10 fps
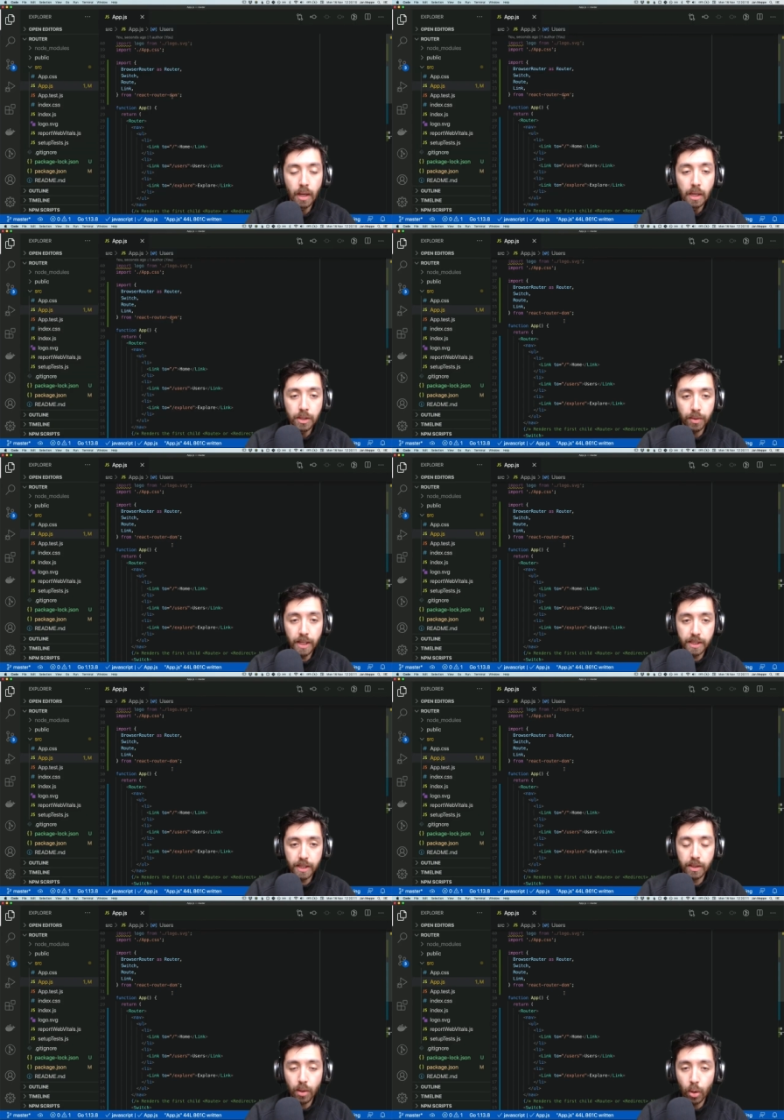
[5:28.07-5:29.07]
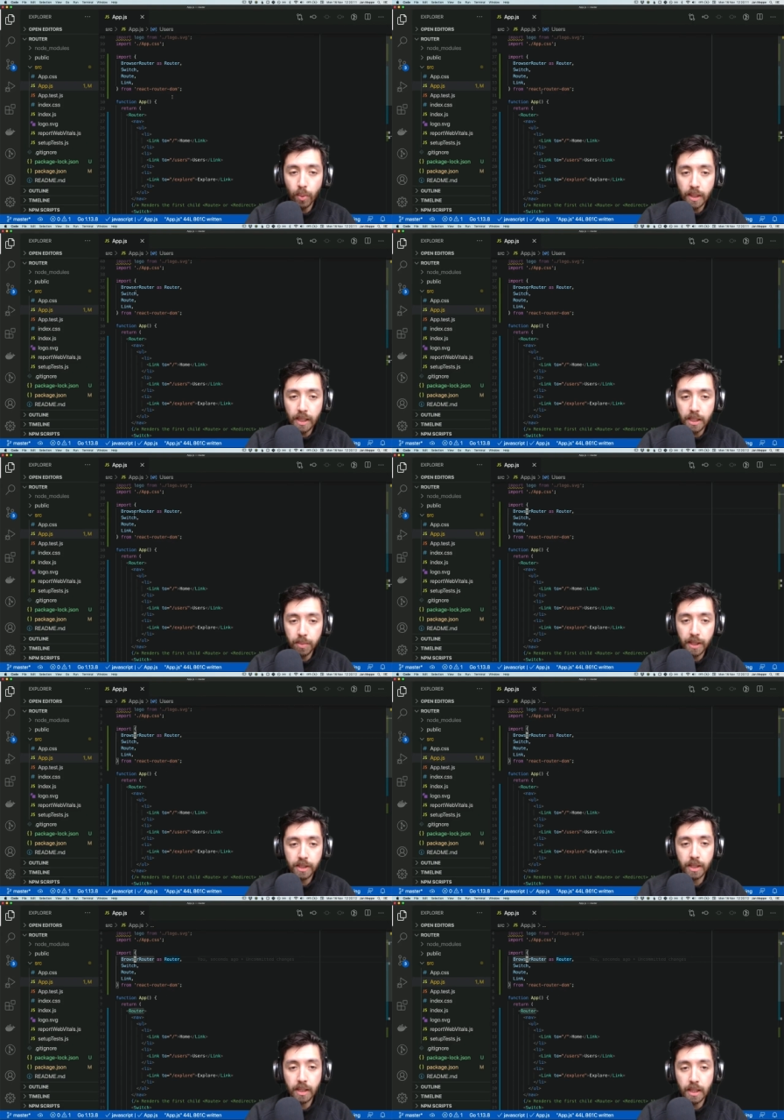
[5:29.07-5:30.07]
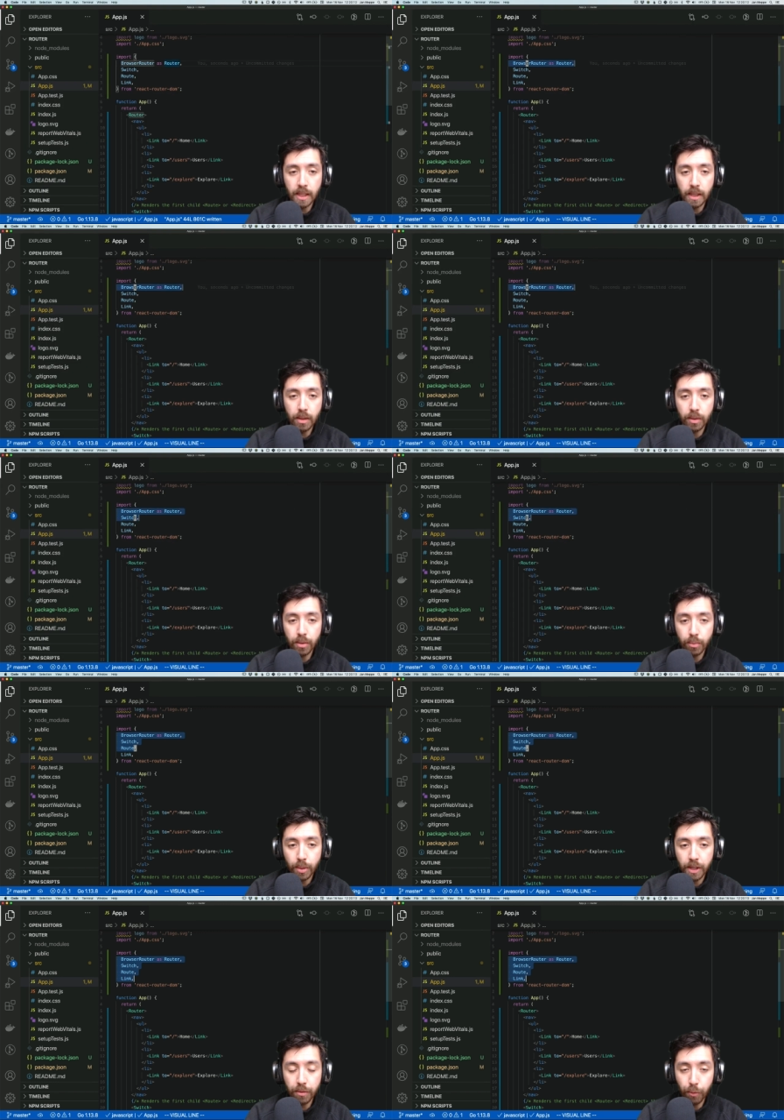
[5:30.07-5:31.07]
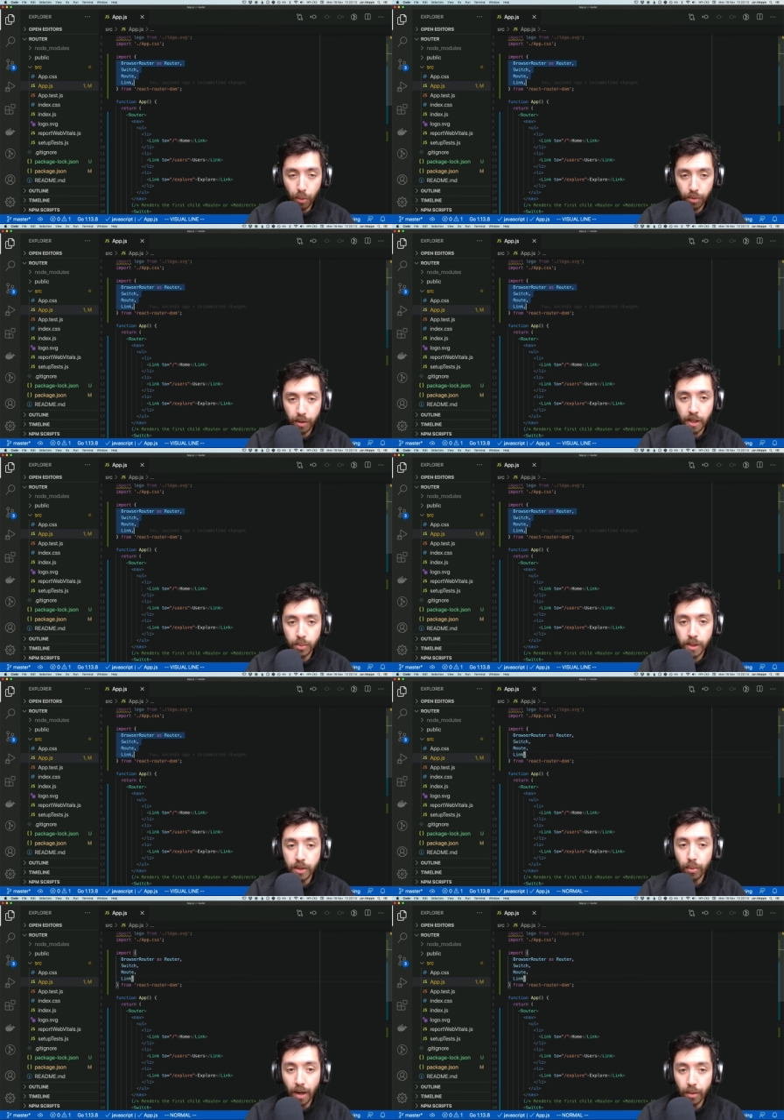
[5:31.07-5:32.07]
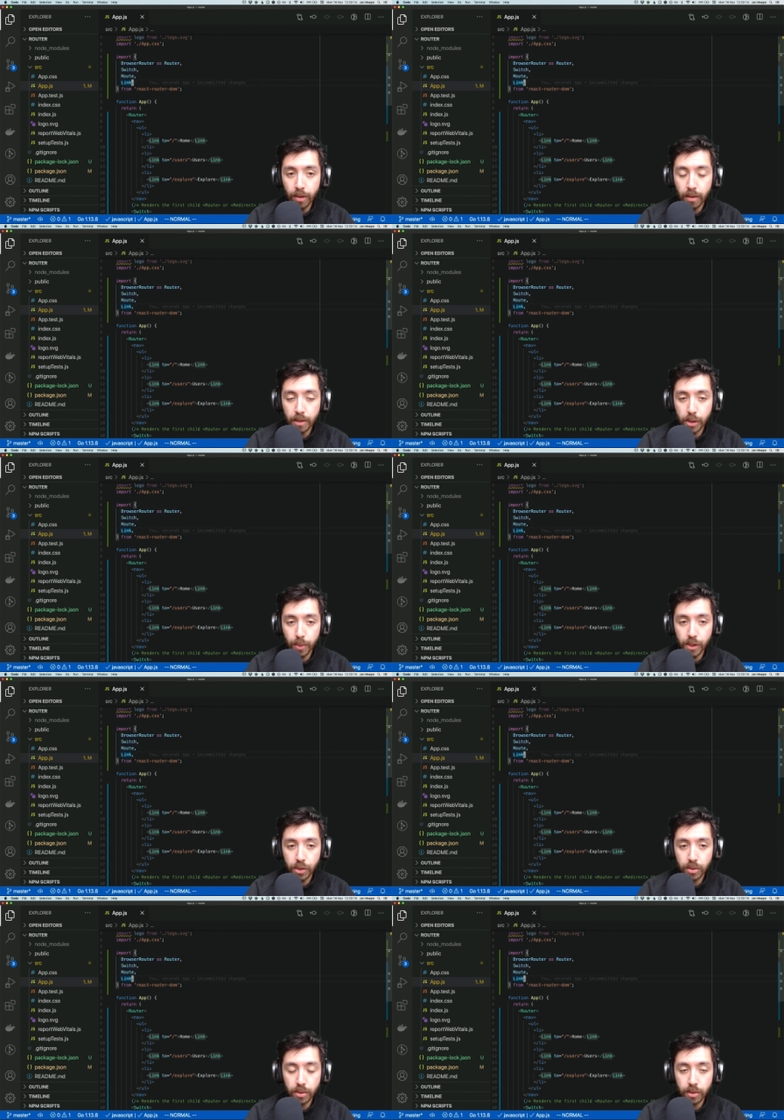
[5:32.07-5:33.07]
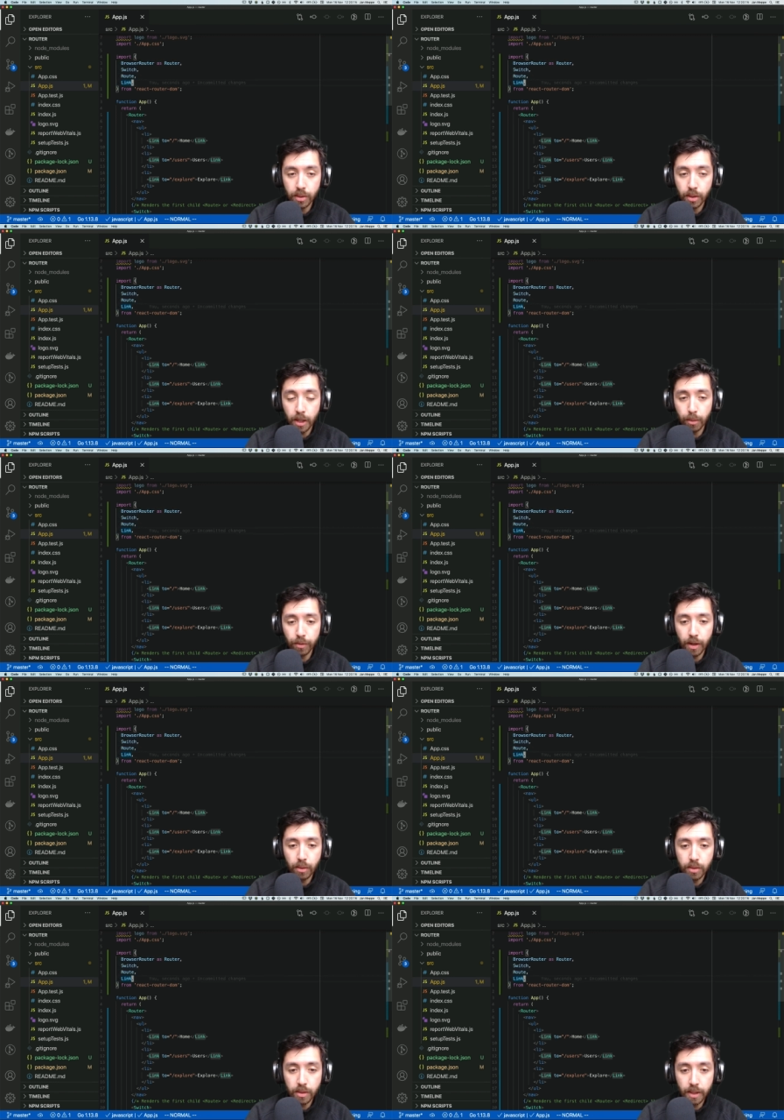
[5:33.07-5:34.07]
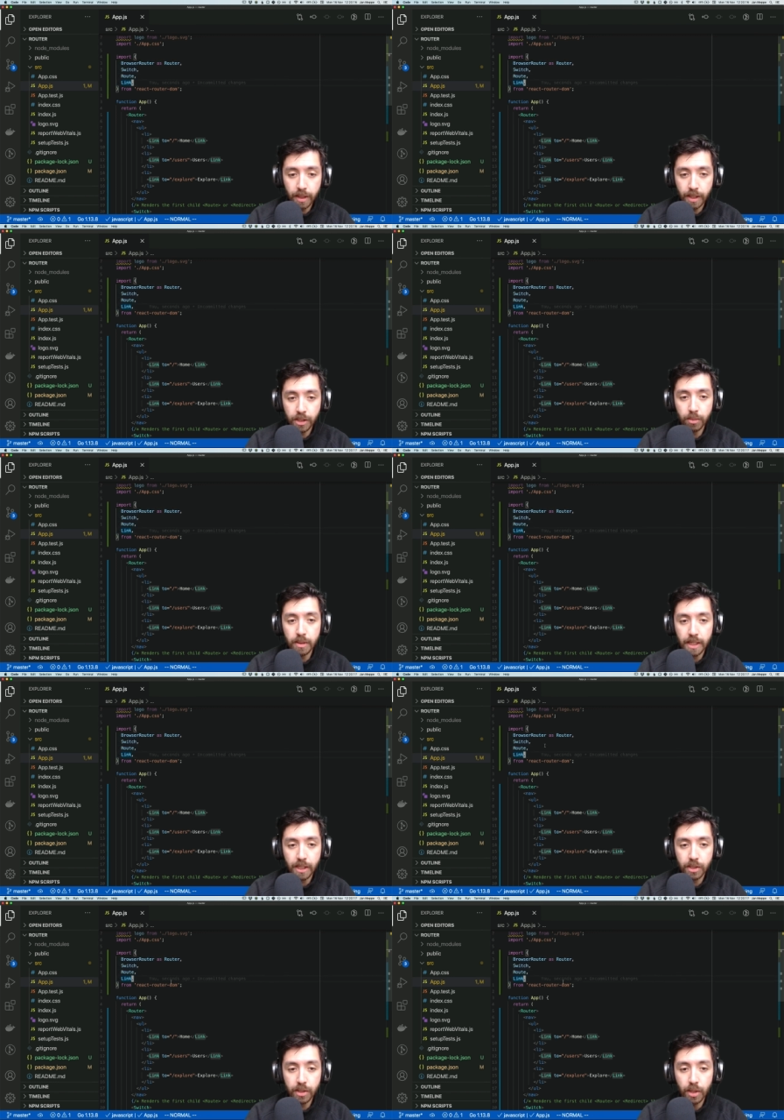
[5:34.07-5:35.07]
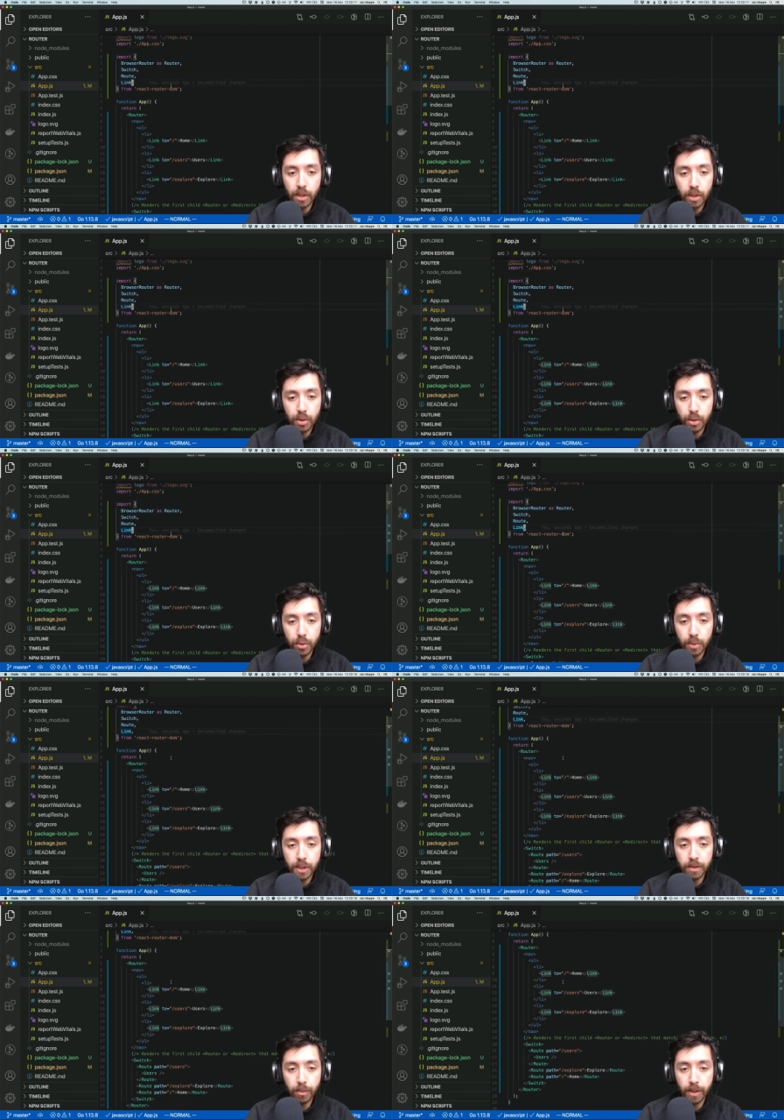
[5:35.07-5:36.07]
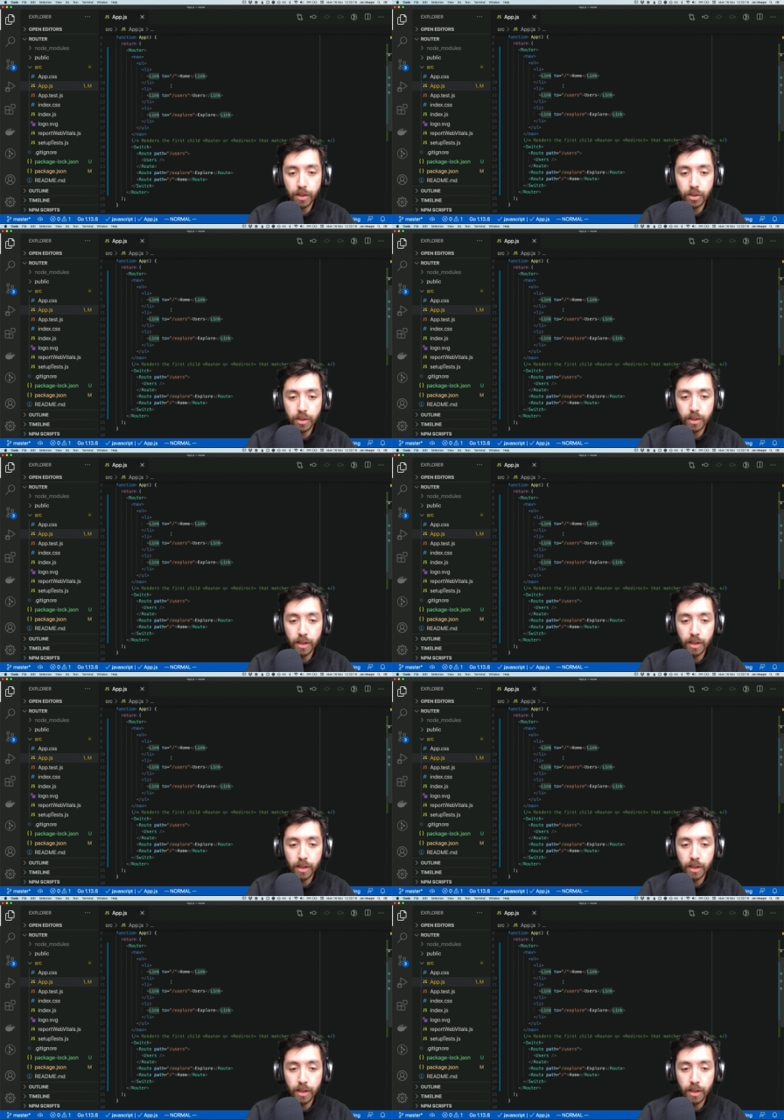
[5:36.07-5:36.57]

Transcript: so that's it all we need is basically we need four things we need a router a switch a couple of routes and some links to each and every page.